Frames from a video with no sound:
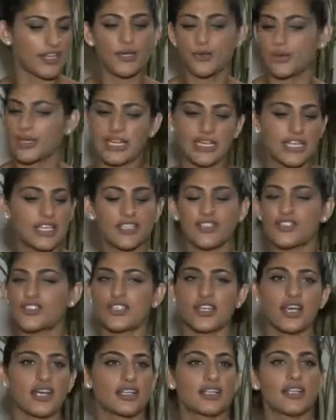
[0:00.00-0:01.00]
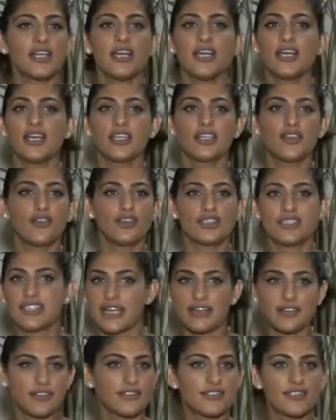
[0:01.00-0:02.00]
very quickly construct your
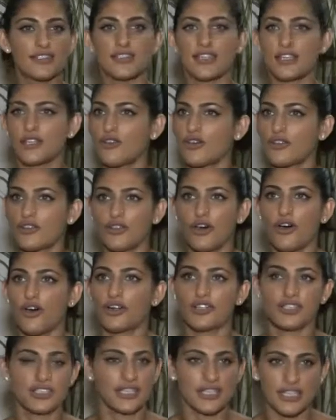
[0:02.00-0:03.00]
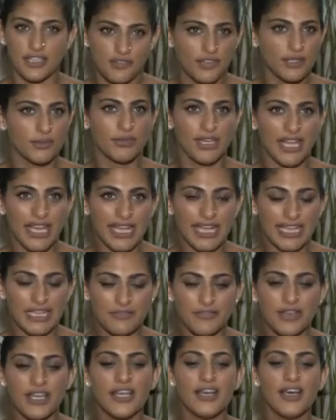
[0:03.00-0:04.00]
sentences and your thoughts and give them
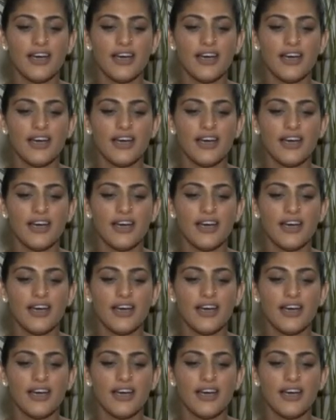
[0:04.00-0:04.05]
life,